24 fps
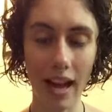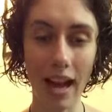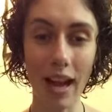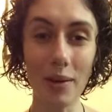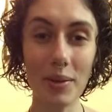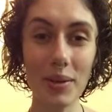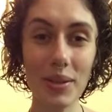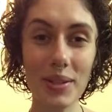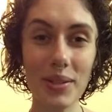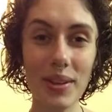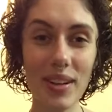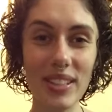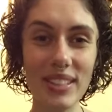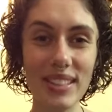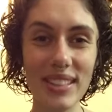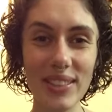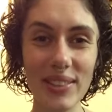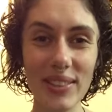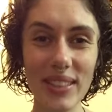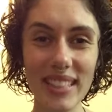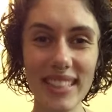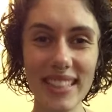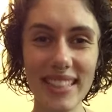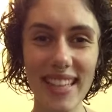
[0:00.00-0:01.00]
How are you all
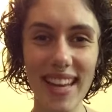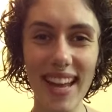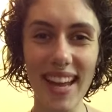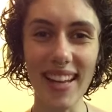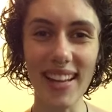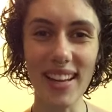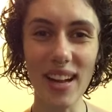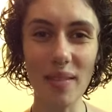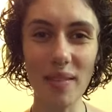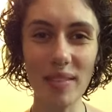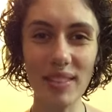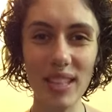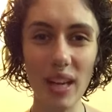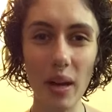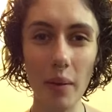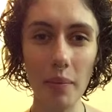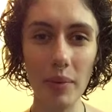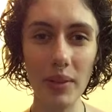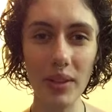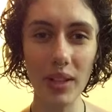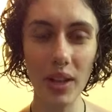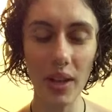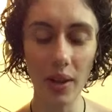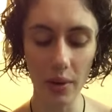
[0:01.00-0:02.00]
doing today? Comment down
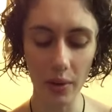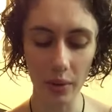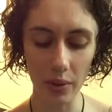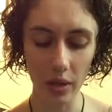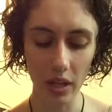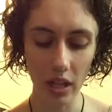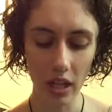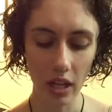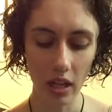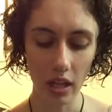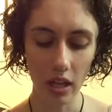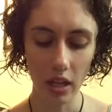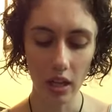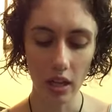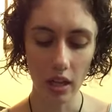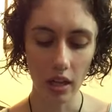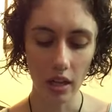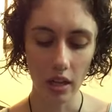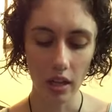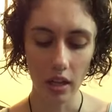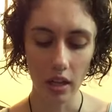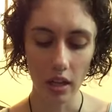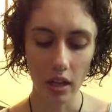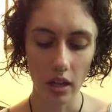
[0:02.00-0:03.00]
below.
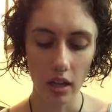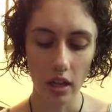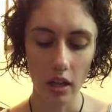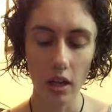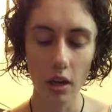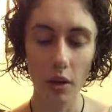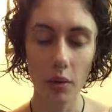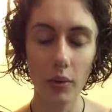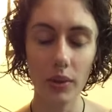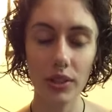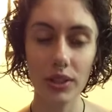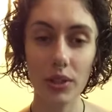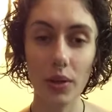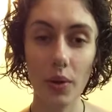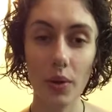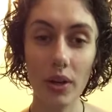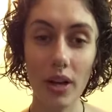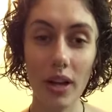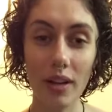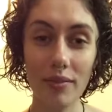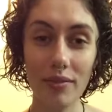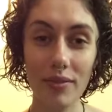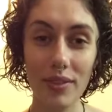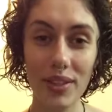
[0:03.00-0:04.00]
What's going
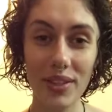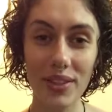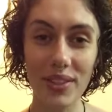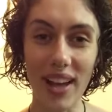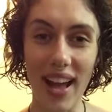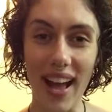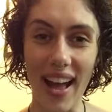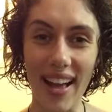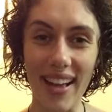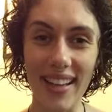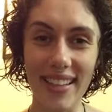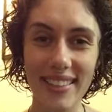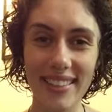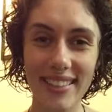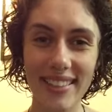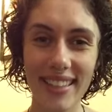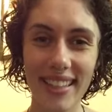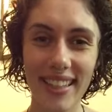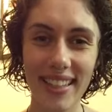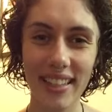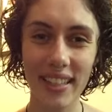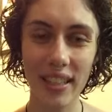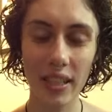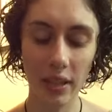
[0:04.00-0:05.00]
on for you guys?
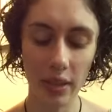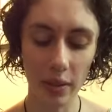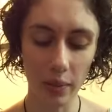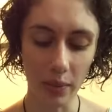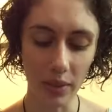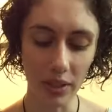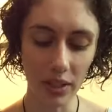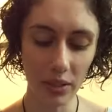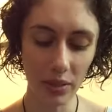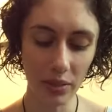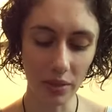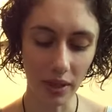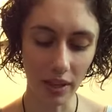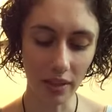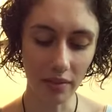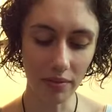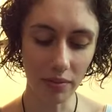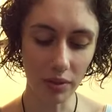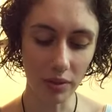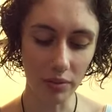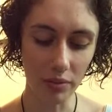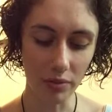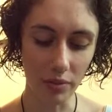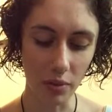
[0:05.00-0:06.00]
What are you
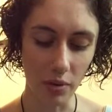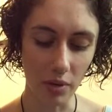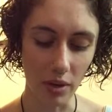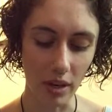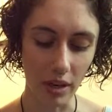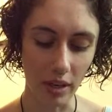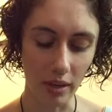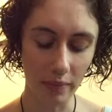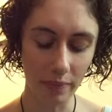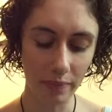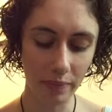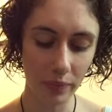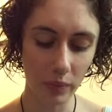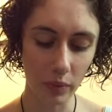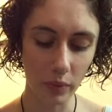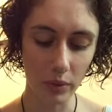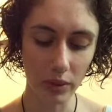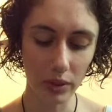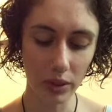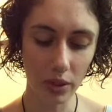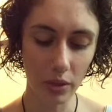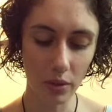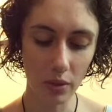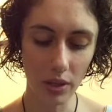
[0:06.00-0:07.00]
grateful for?
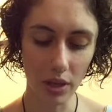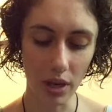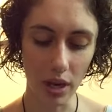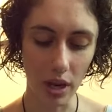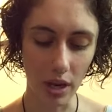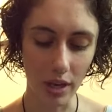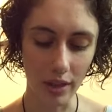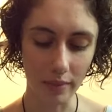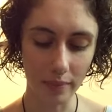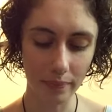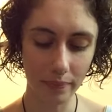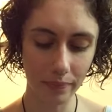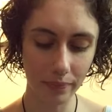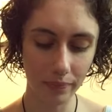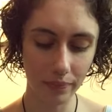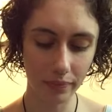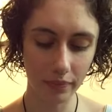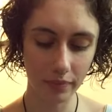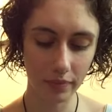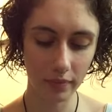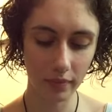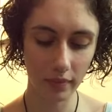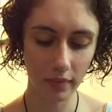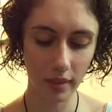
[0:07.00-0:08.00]
What's going on?
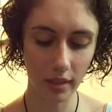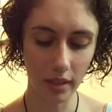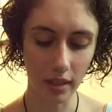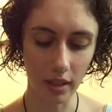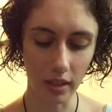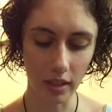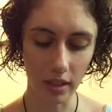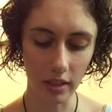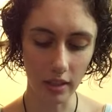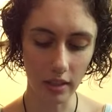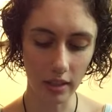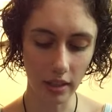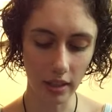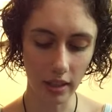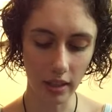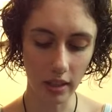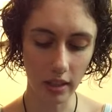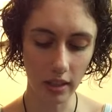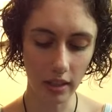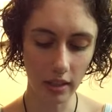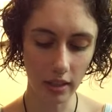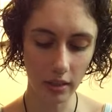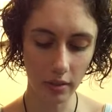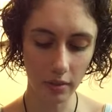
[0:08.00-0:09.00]
All right,
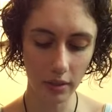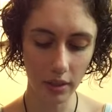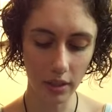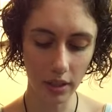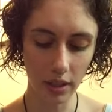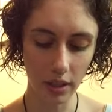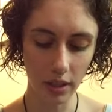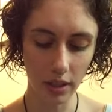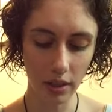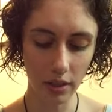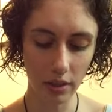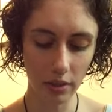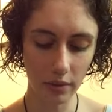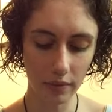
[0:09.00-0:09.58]
here we go.